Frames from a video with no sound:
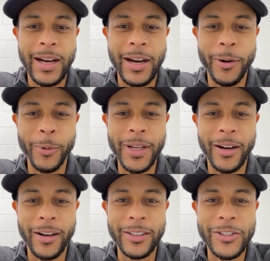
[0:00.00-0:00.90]
uh, we
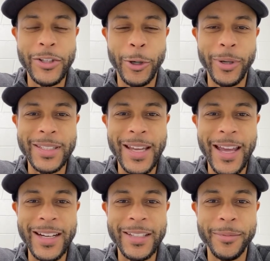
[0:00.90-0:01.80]
are so
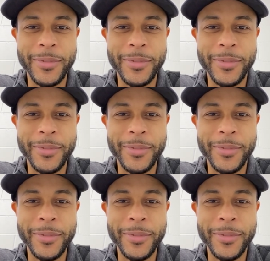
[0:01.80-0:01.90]
excited to,